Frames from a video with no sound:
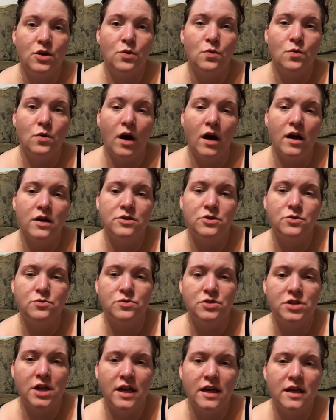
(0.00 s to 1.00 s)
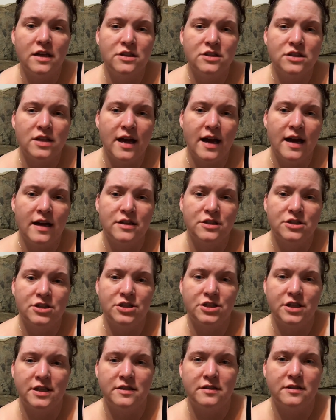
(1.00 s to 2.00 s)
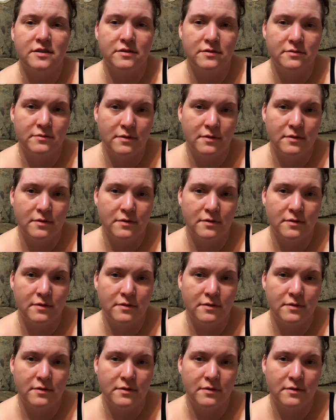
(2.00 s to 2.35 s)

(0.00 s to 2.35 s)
You got to change that shit.